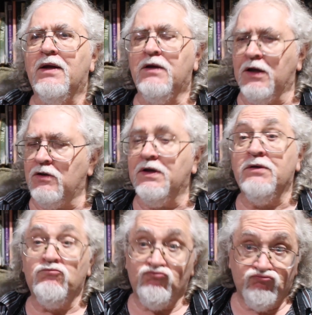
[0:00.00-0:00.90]
You know,
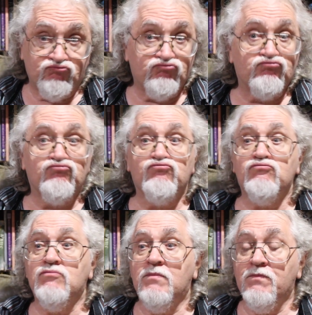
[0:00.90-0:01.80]
and
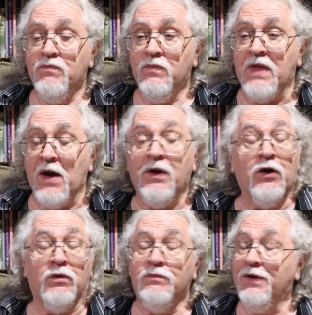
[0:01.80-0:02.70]
that
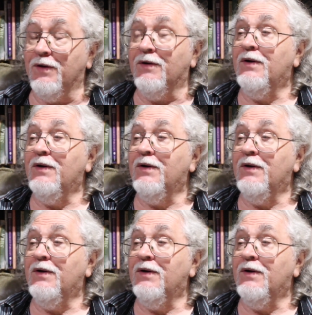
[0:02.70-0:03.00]
you know,